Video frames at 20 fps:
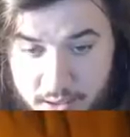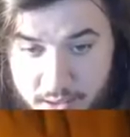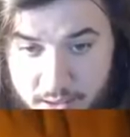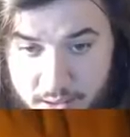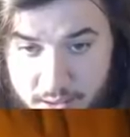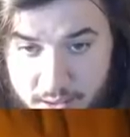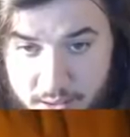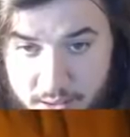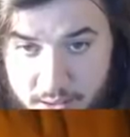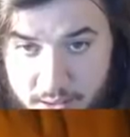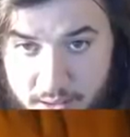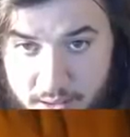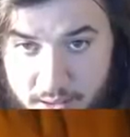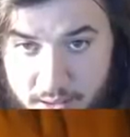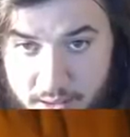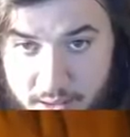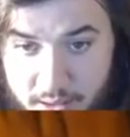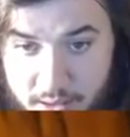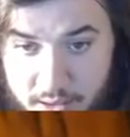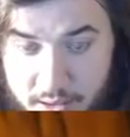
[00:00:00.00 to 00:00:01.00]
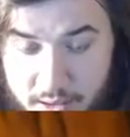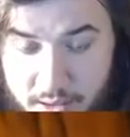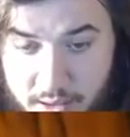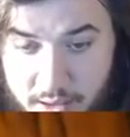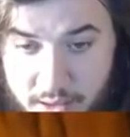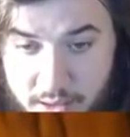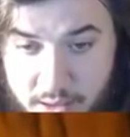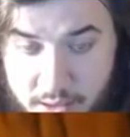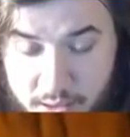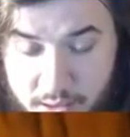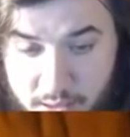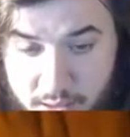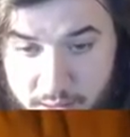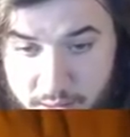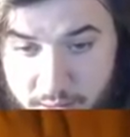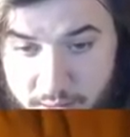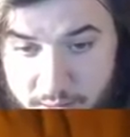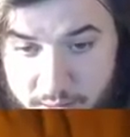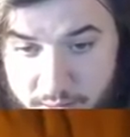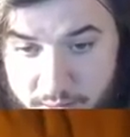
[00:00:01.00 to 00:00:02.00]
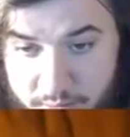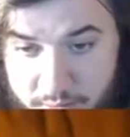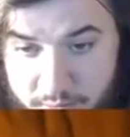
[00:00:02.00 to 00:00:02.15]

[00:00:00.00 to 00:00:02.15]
[no speech]